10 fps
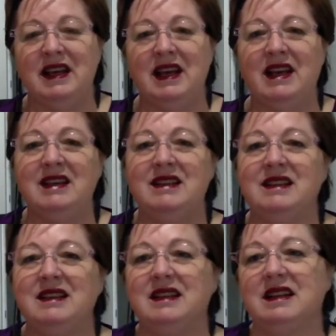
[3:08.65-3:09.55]
And
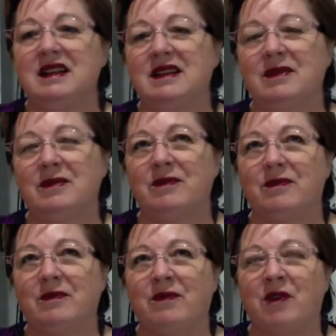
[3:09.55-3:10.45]

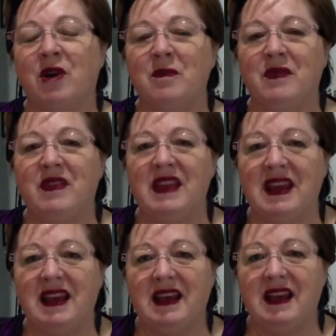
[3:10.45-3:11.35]
from
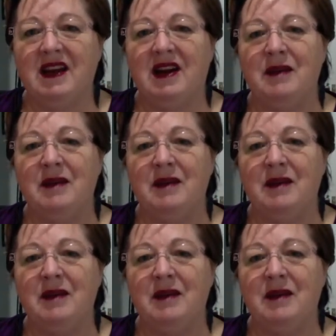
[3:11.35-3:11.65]
there,